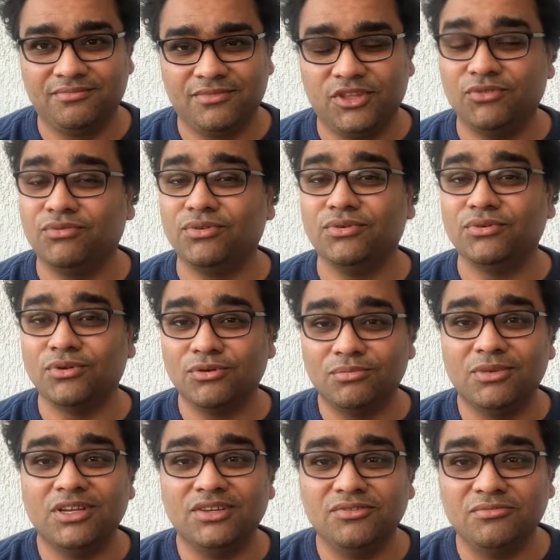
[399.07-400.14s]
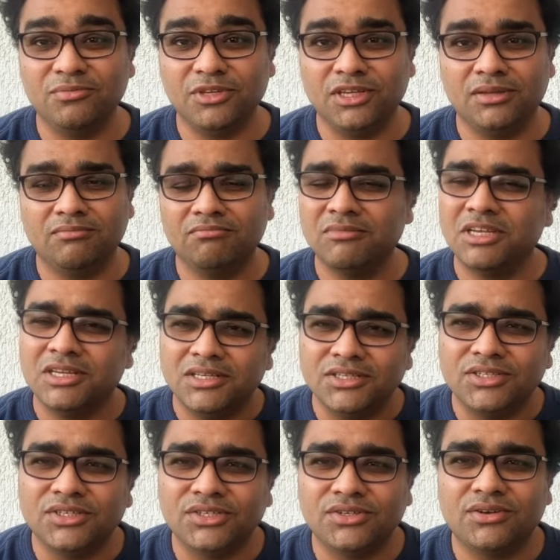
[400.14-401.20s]
If you do not believe me,
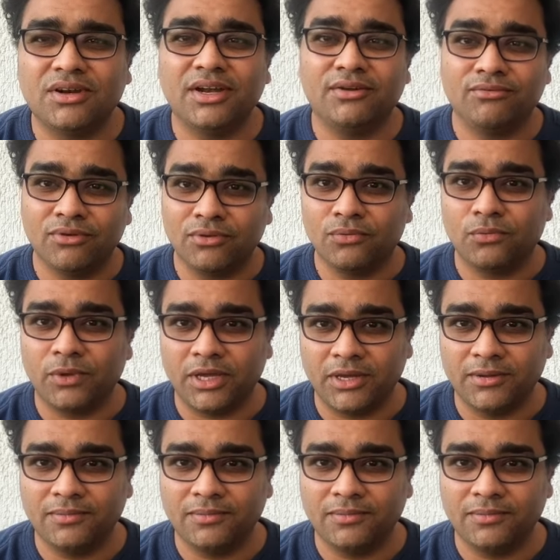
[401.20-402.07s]
just try it for a week.